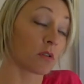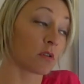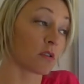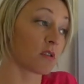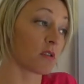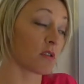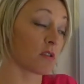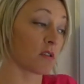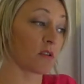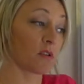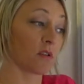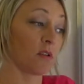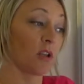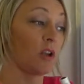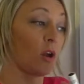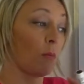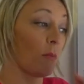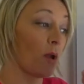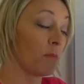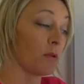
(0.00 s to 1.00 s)
So, you
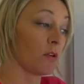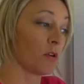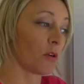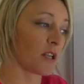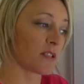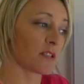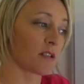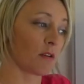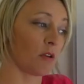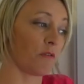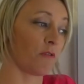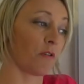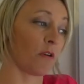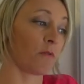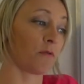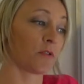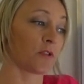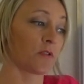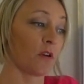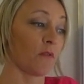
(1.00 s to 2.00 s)
know, maybe not necessarily
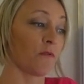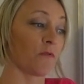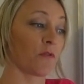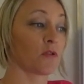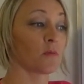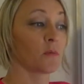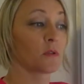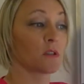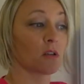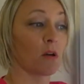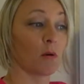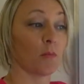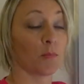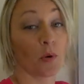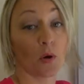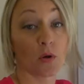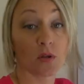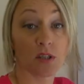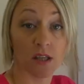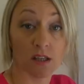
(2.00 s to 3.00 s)
certain foods, but certain
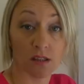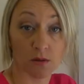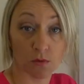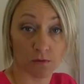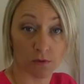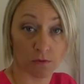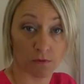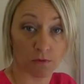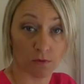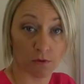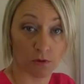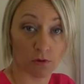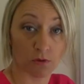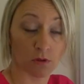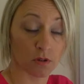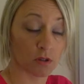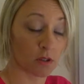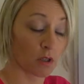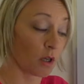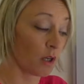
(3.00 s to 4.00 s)
proteins within
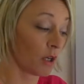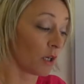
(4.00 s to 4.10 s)
foods.